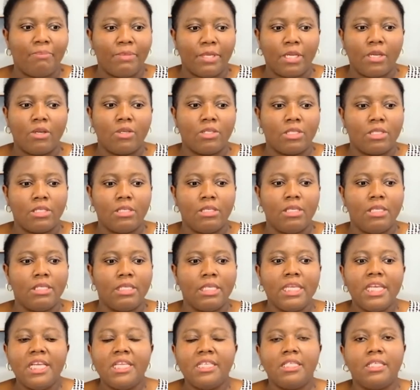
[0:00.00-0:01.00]
because
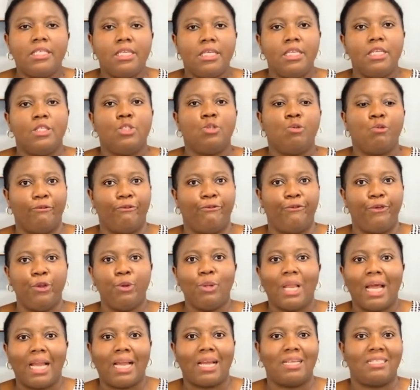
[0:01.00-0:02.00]
it's easy to
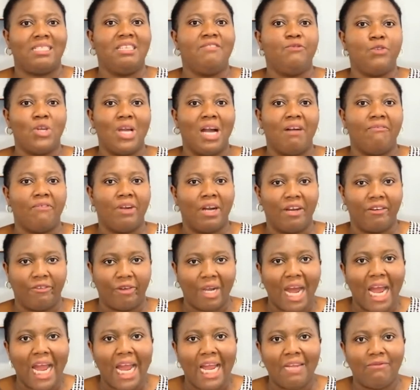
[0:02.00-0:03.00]
feel like as if you have
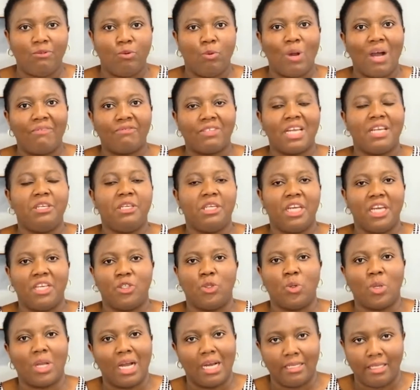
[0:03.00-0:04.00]
arrived after you get
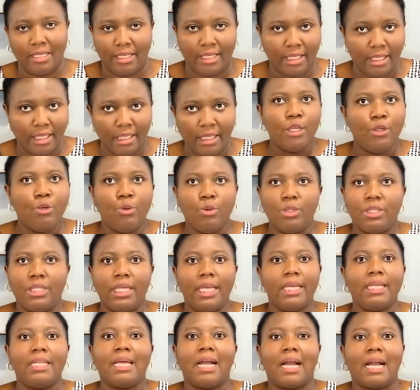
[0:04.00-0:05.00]
to Canada, you
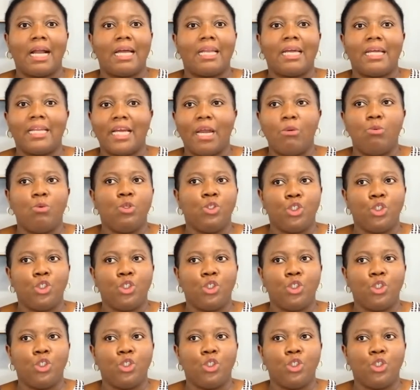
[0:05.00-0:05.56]
think that Canada will